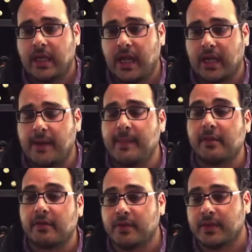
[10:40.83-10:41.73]
uh, coming
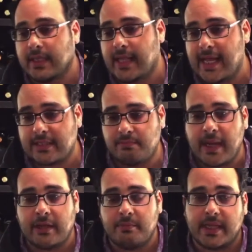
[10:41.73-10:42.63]
through in the glass,
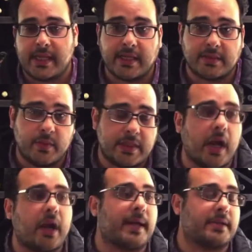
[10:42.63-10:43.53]
mainly because we talk
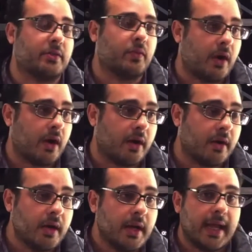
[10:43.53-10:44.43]
about terroir
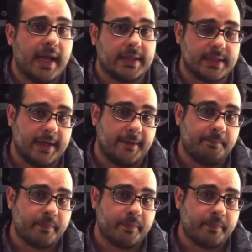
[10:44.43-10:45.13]
as a